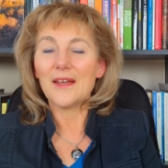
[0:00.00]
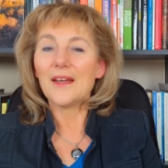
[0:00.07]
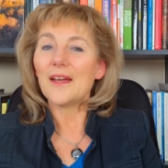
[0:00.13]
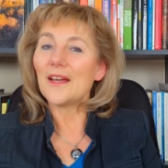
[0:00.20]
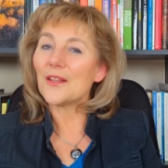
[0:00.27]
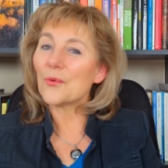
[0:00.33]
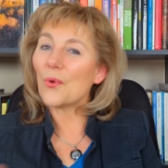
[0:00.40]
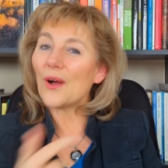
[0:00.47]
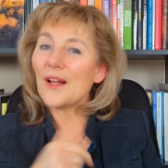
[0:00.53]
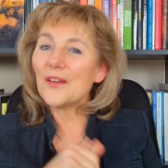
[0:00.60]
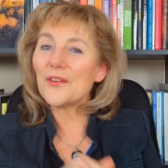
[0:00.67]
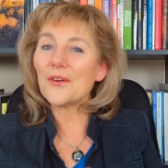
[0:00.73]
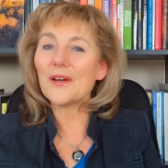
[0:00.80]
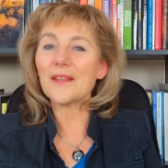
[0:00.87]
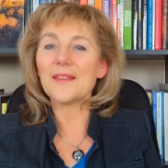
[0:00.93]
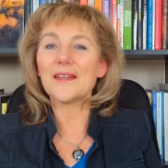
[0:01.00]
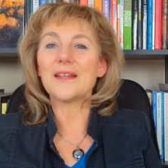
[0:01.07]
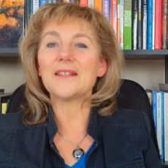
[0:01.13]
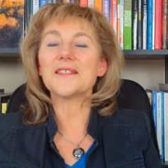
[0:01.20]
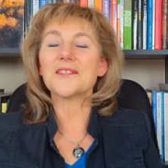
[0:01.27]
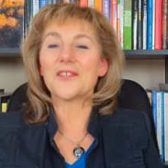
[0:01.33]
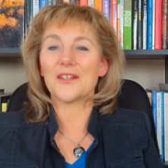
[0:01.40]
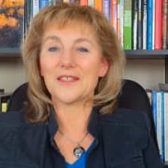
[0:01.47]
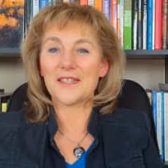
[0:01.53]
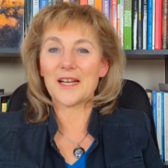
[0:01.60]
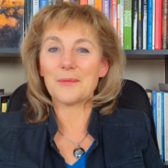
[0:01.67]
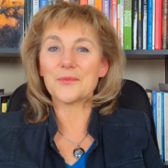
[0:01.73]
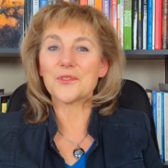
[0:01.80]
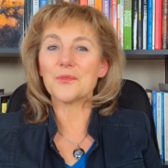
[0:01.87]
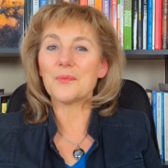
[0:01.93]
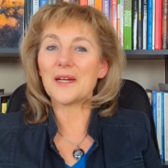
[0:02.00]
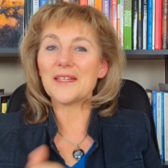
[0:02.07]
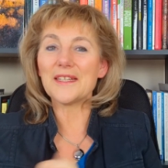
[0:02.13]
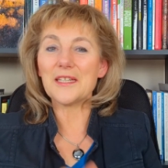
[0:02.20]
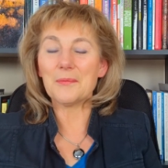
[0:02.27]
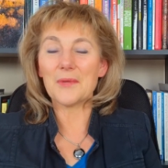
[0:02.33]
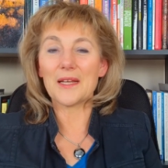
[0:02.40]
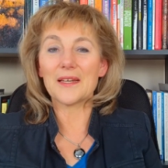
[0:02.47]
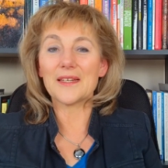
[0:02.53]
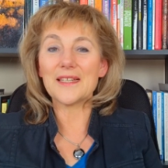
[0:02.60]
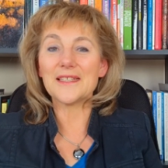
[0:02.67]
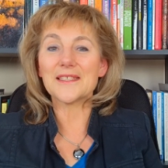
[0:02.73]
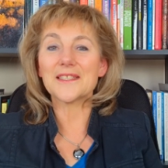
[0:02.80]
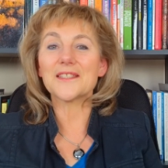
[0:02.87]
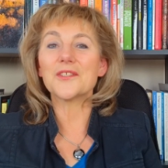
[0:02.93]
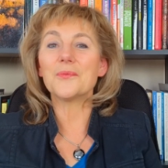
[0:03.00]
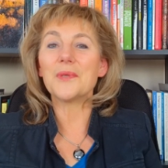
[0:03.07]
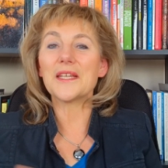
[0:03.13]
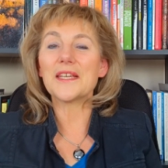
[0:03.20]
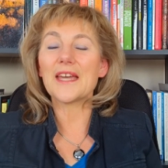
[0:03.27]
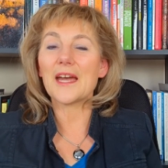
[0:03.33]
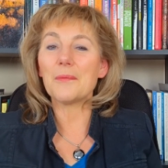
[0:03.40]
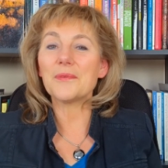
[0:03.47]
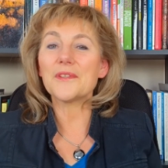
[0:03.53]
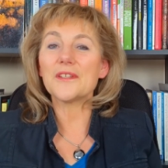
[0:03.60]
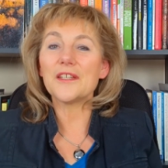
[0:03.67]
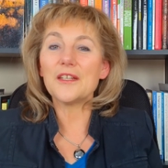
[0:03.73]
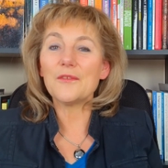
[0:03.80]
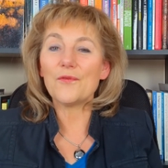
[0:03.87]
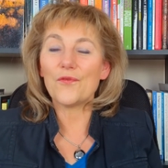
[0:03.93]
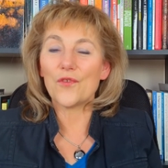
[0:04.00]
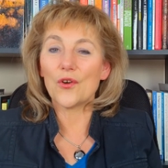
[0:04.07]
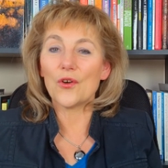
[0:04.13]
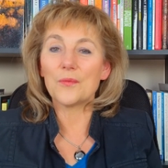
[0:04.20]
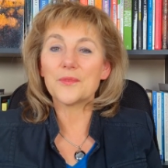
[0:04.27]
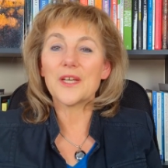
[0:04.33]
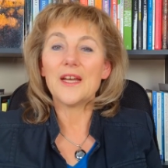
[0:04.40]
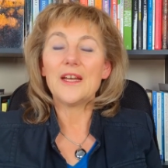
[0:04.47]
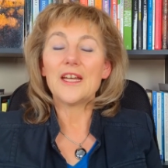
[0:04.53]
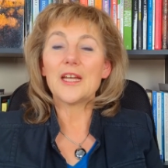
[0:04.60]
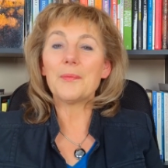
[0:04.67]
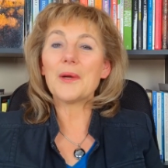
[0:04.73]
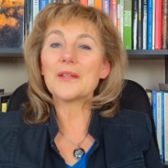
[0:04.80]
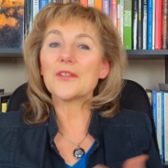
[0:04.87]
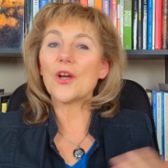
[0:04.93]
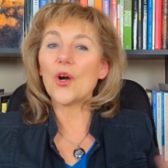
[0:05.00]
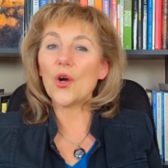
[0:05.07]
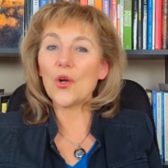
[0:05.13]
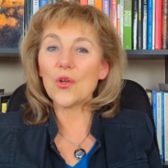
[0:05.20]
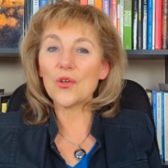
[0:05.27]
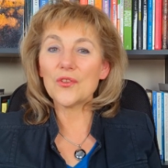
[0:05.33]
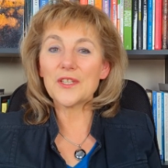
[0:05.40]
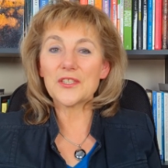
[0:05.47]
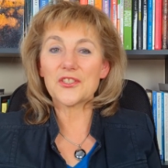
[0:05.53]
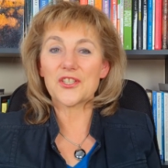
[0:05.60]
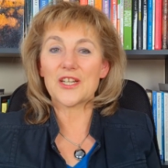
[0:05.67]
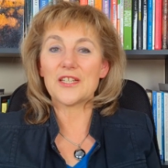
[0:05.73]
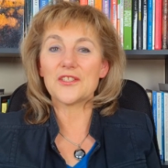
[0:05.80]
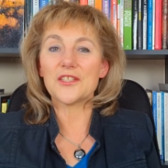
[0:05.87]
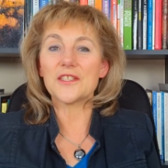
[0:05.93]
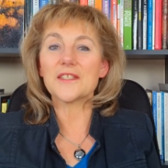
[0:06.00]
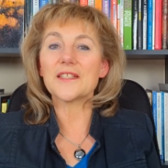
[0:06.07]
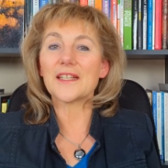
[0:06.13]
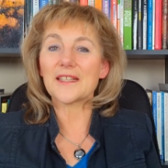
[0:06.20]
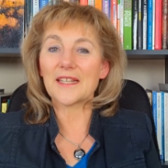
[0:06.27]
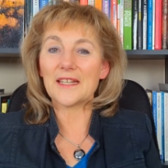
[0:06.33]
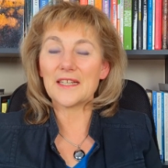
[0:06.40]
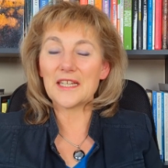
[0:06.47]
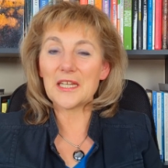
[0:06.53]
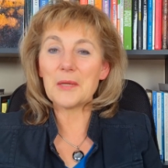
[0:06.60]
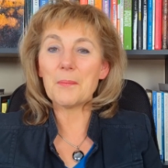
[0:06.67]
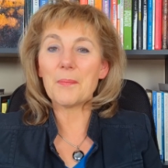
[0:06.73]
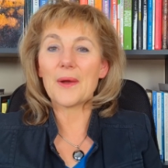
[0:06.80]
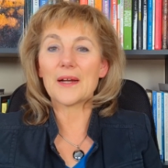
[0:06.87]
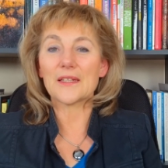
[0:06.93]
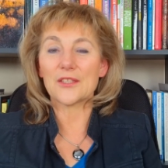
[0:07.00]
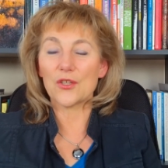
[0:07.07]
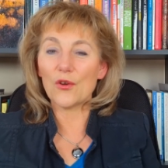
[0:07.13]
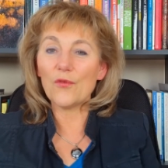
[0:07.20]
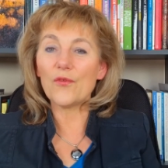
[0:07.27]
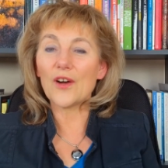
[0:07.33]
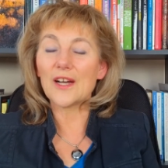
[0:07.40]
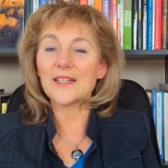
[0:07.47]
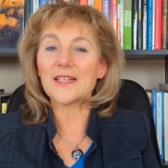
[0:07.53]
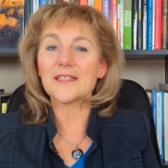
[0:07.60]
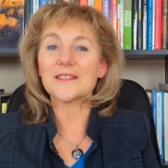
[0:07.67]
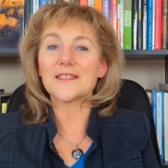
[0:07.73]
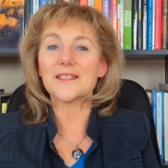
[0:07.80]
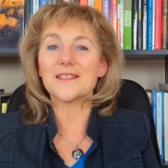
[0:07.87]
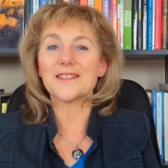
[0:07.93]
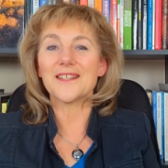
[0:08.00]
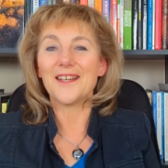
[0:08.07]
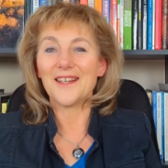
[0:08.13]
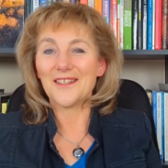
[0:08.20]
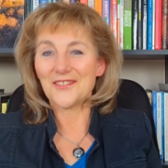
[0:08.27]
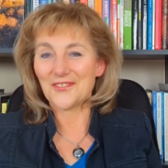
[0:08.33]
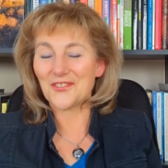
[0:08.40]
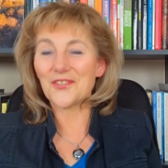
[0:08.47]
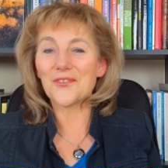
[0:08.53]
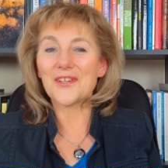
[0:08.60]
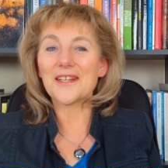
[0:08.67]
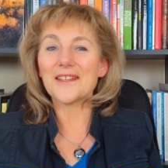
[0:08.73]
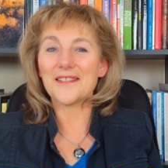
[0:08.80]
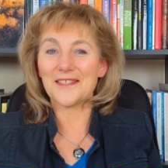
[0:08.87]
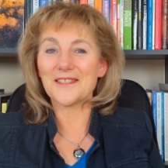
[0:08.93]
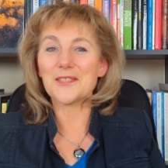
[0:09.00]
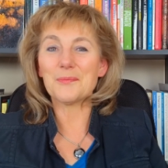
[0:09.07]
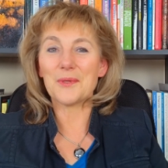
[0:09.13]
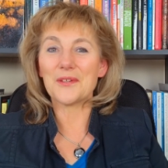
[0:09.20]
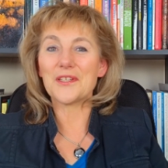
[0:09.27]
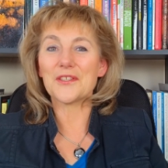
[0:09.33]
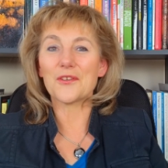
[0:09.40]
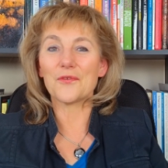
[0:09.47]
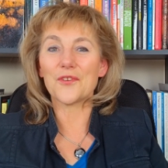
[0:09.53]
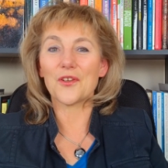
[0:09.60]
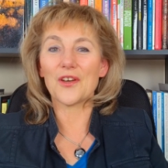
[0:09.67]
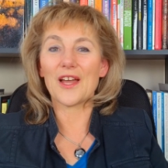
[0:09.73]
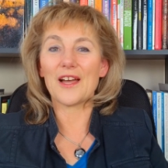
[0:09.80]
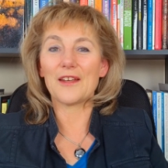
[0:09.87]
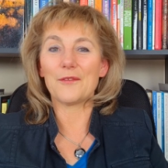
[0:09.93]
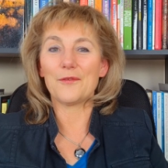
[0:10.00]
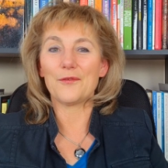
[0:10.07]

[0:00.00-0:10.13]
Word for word: And while you are there, sign up to my email list to be kept informed about all the changes that can impact your finances during this period of your life.